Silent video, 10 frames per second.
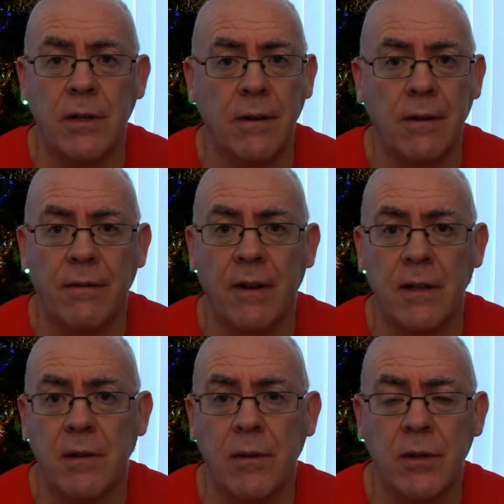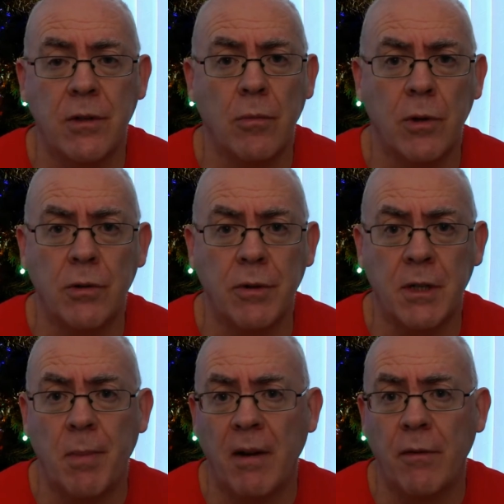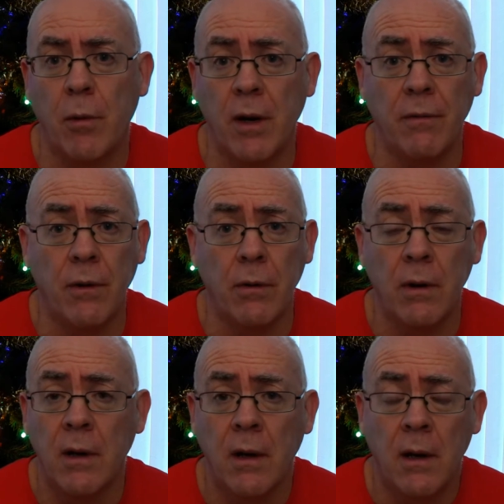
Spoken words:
The fans have got so much respect for what you've done.